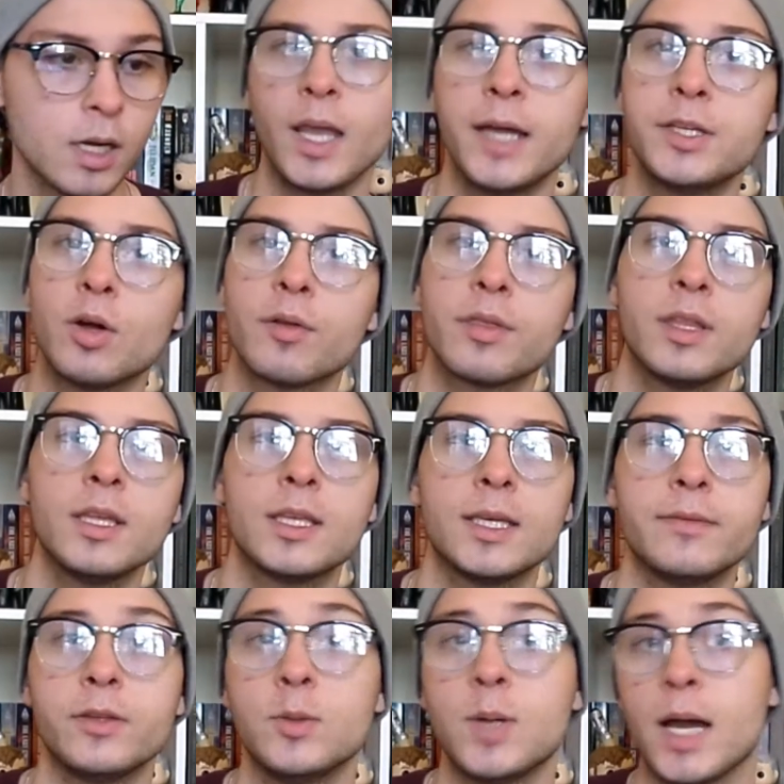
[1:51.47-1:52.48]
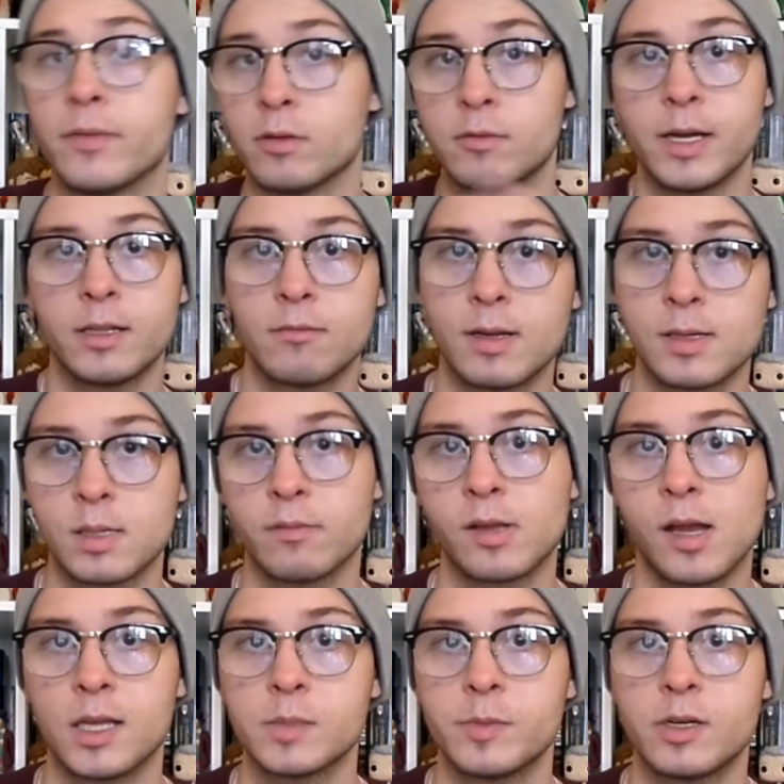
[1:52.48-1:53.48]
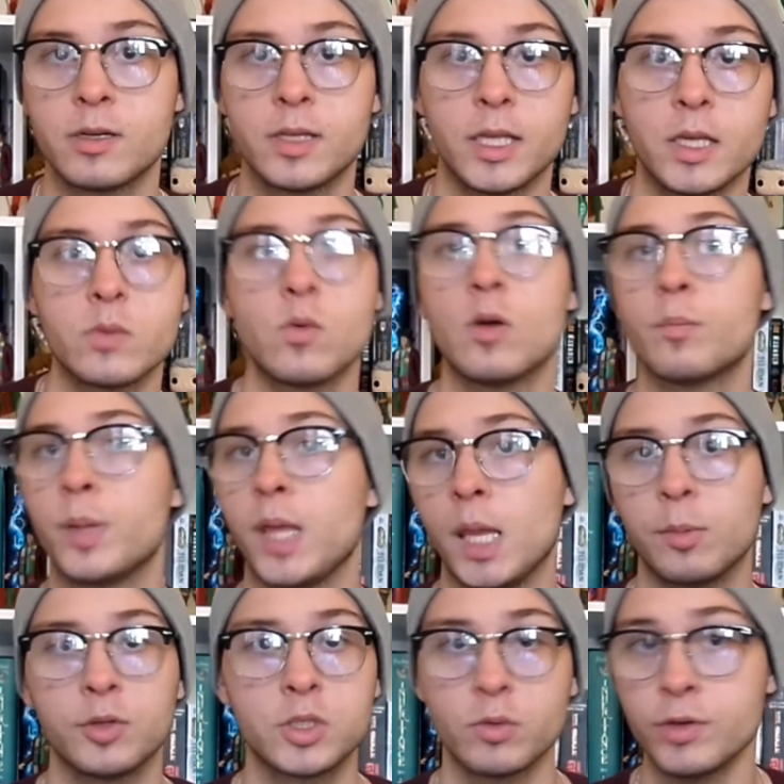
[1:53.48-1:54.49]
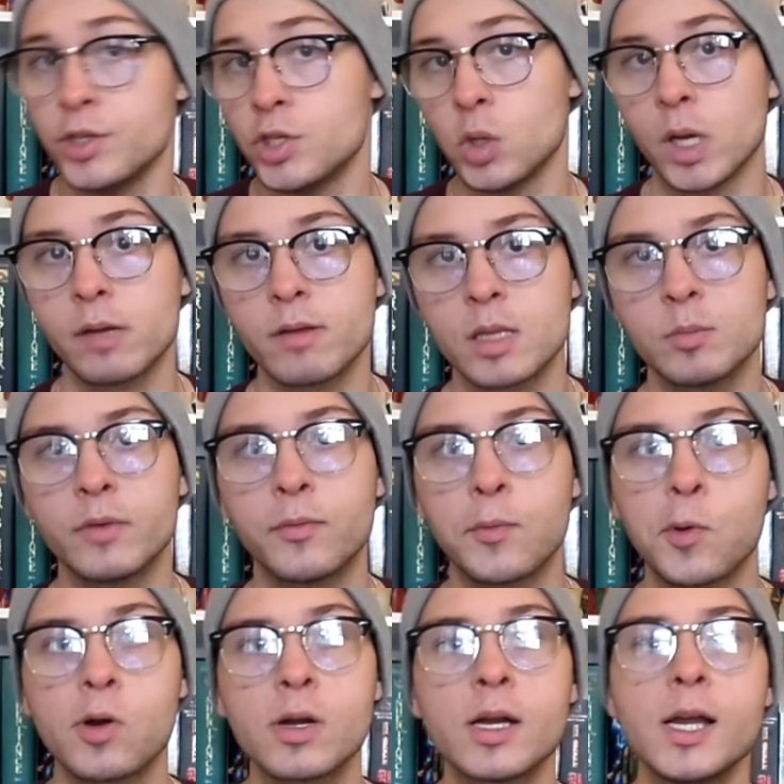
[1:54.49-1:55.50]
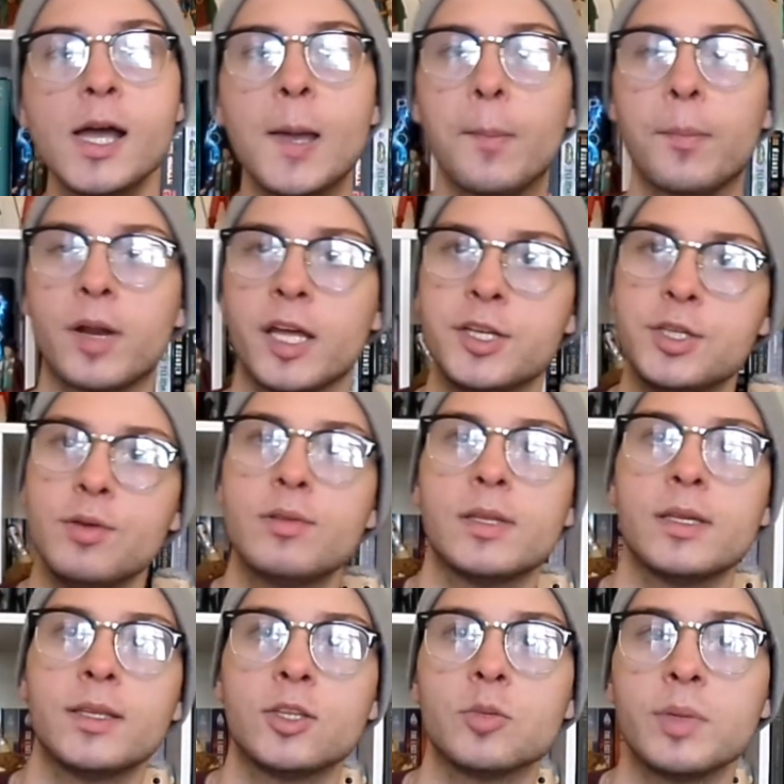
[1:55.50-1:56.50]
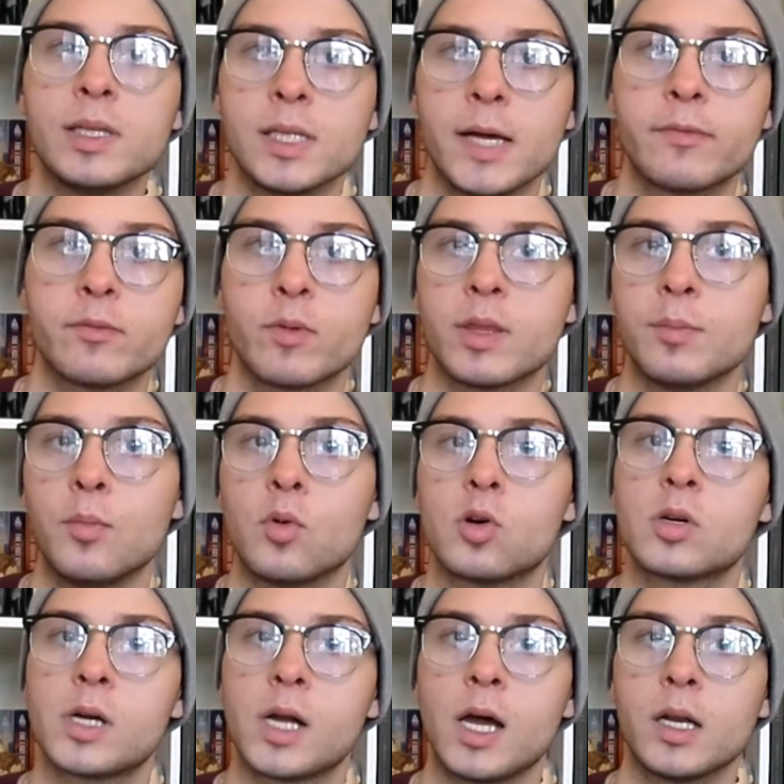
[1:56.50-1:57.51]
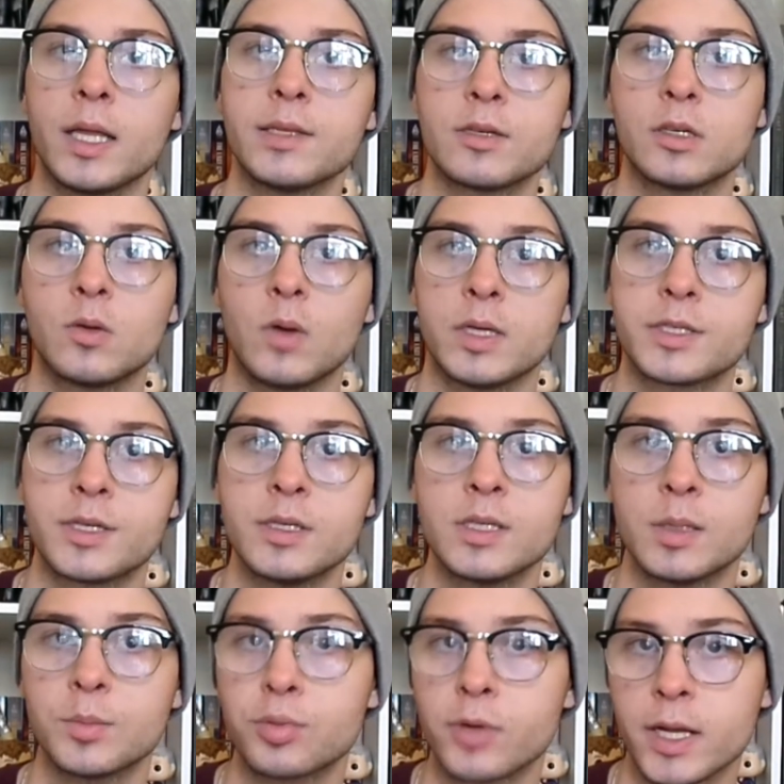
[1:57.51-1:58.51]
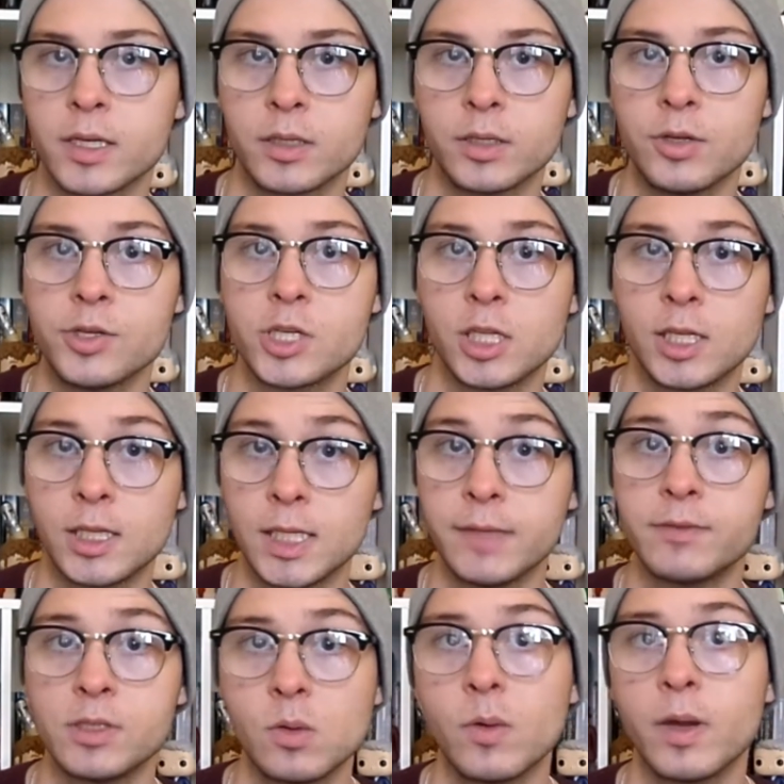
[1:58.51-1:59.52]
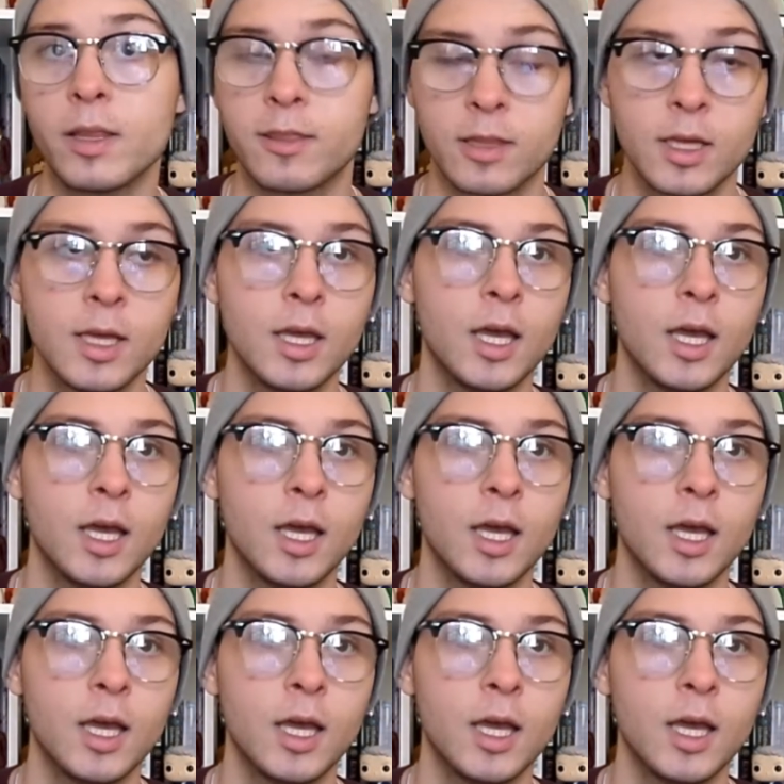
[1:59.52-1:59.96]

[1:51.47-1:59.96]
I don't think if you haven't read the rest of the Cosmere that you won't be able to enjoy Rhythm of War, but I do think you'll be left with more unanswered questions than Brandon usually leaves you with.